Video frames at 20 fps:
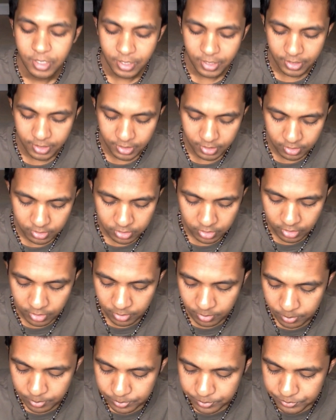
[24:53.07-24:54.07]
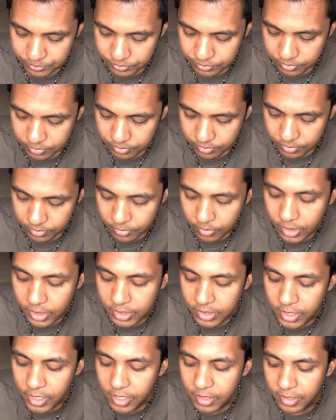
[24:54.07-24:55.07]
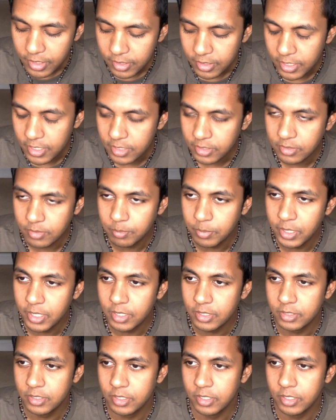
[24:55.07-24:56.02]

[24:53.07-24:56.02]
And yeah, that these beings,